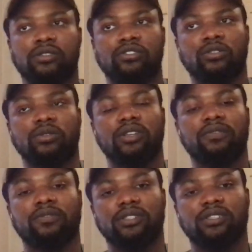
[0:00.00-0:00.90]
So
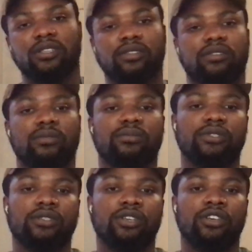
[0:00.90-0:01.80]
different
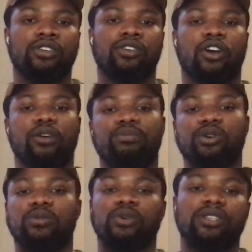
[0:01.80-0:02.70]
systems are
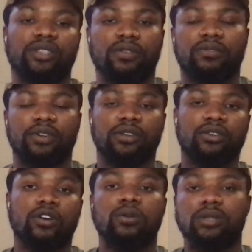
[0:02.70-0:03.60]
built with different
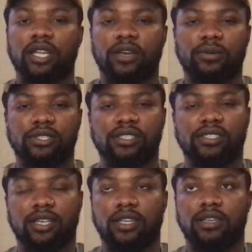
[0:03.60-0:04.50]
code languages.
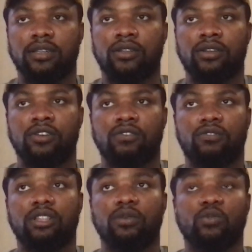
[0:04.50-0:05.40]
And
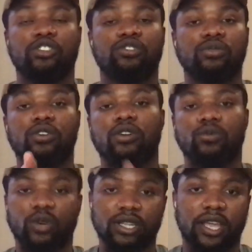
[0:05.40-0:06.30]
really, once you learn
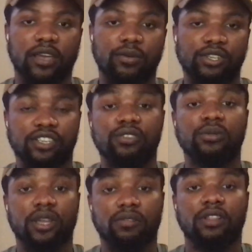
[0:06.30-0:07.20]
one language and you
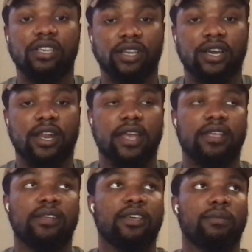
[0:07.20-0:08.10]
get really good at
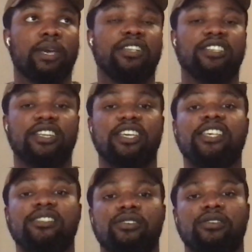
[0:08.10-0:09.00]
it, it makes it
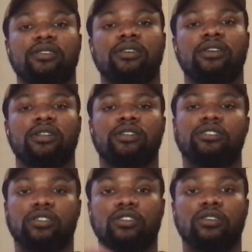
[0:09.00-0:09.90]
easier
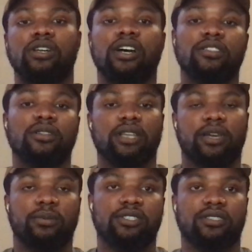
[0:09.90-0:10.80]
to learn other
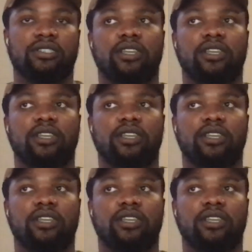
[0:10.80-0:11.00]
languages.